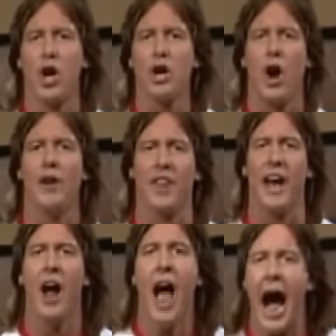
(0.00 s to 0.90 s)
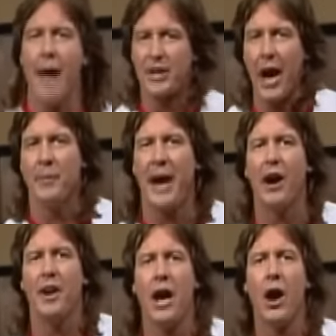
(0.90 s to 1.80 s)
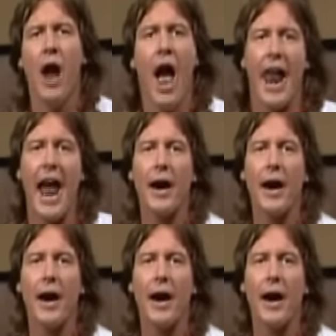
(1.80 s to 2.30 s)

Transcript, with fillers: jerk over there, I have come down here That's it.